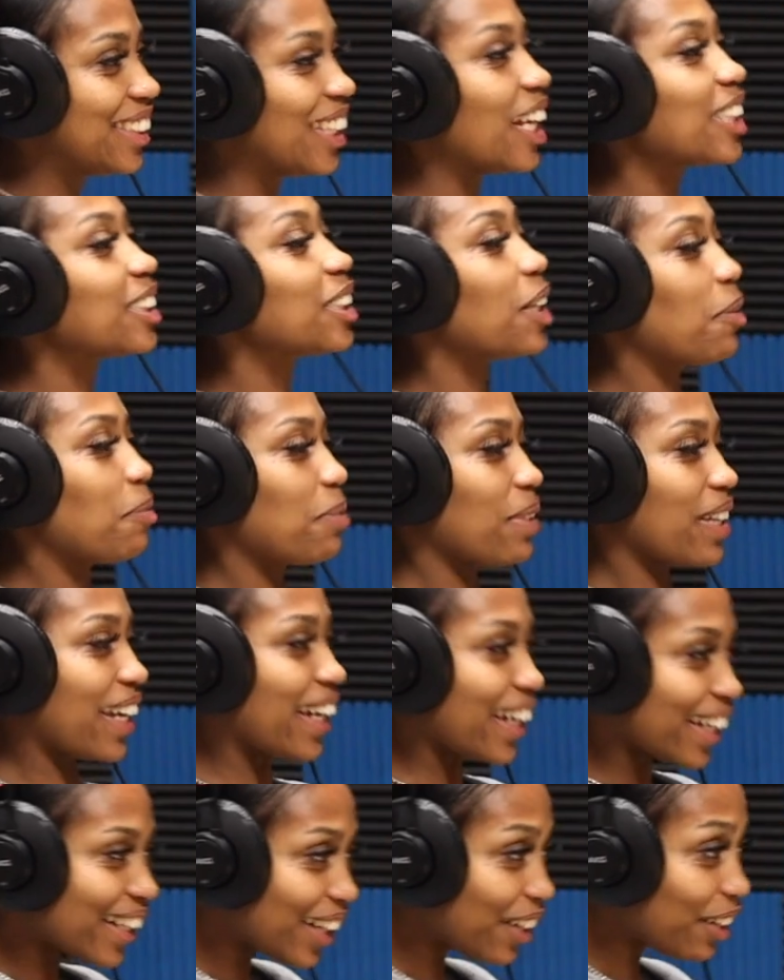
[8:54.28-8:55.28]
That's your
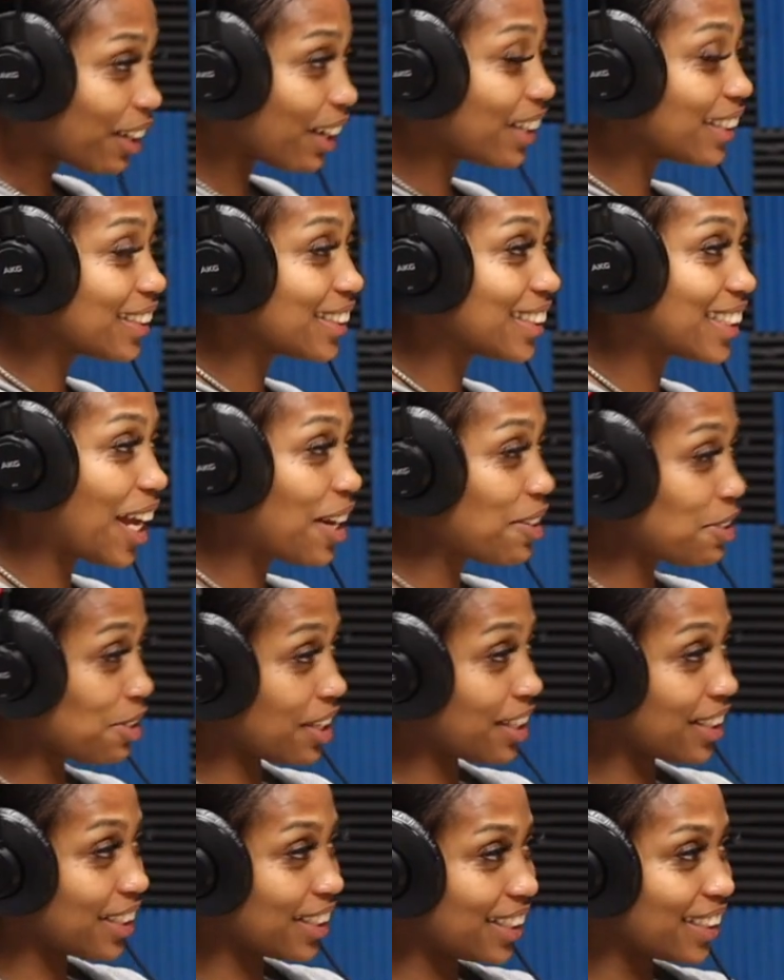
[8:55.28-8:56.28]
plan. Okay, sounds
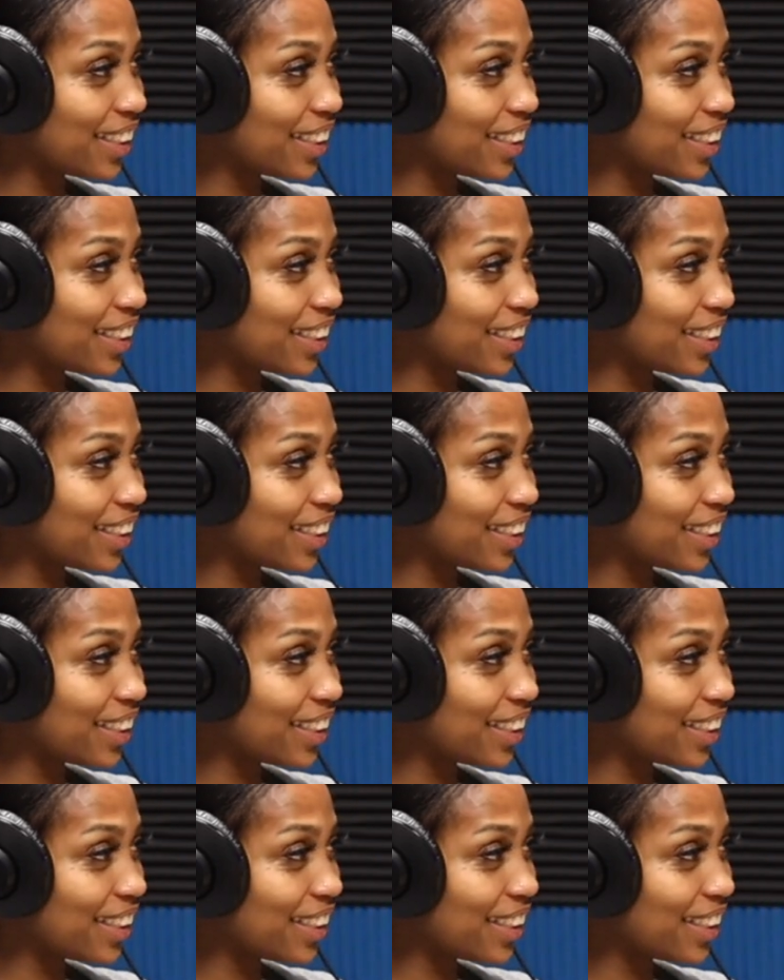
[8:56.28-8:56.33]
good.